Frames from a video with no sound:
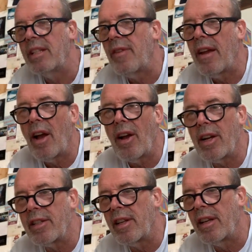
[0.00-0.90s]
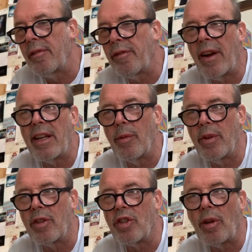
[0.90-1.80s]
very arty and friendly with
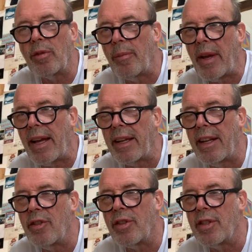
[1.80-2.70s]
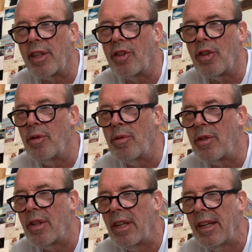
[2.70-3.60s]
a shoulder bag and interesting
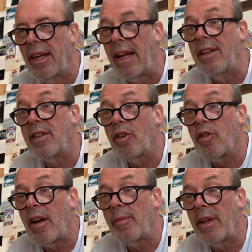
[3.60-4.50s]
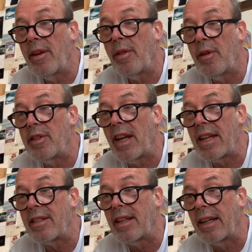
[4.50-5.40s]
shoes, and he's incredibly
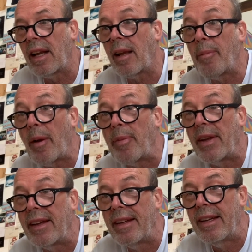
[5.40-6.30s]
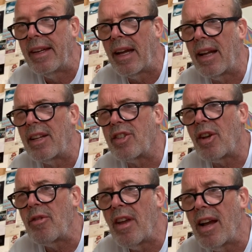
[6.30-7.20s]
enthusiastic, like a puppy. And so
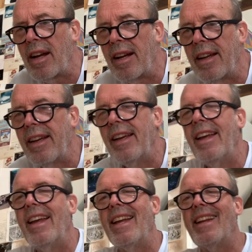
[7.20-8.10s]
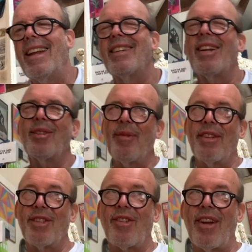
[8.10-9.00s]
young. He told me
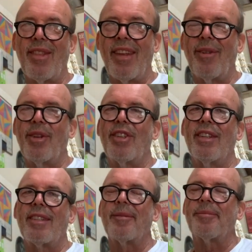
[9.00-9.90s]
this great thing, which is